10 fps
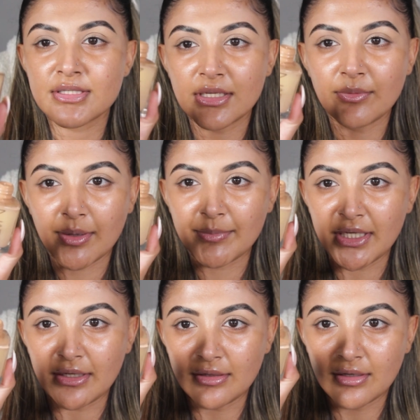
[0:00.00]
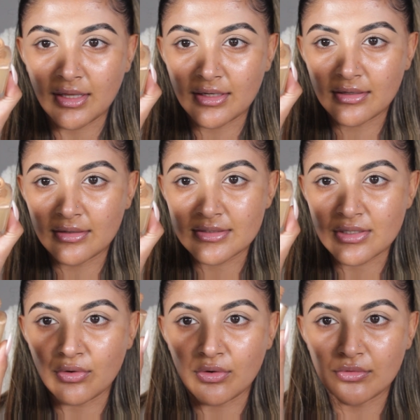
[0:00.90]
See what I mean? Like, it's
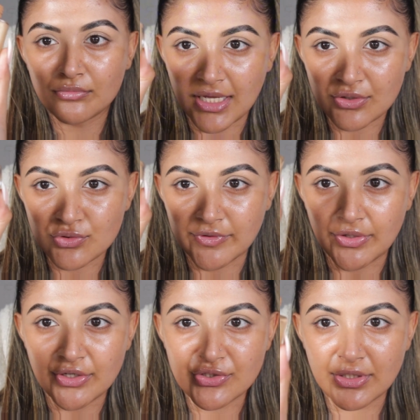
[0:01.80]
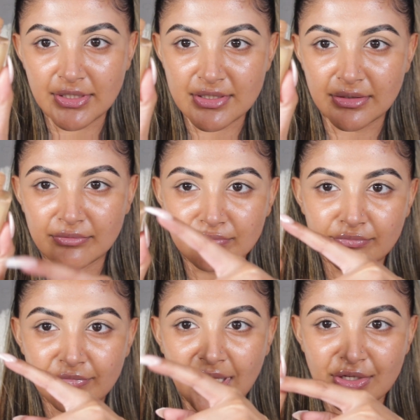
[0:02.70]
a lot. The actual foundation isn't
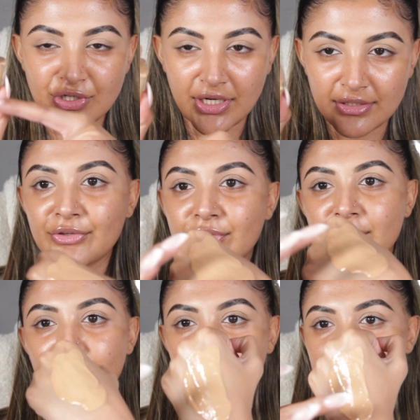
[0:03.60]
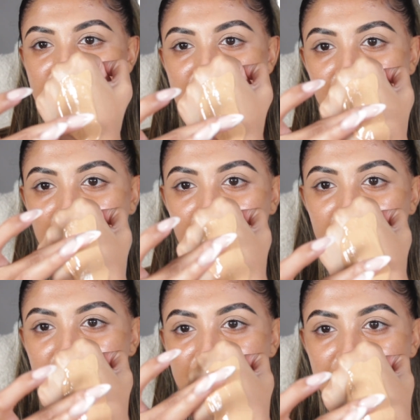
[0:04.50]
that shade, and you can already see the
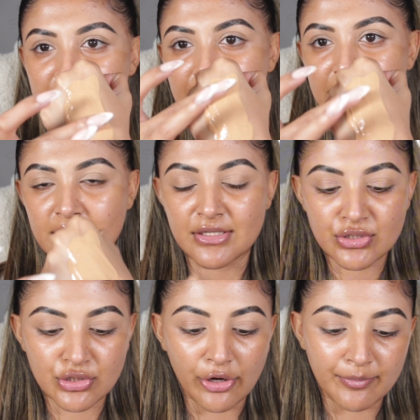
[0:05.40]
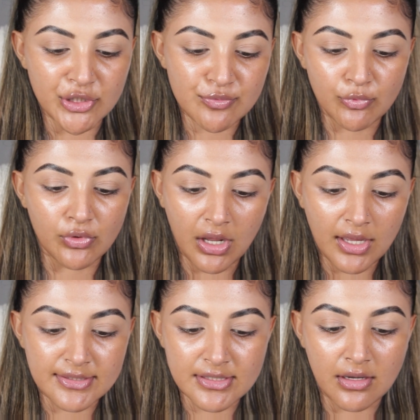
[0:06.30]
consistency is so much more
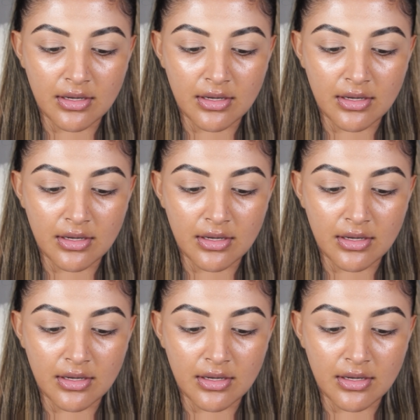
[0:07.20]
lighter.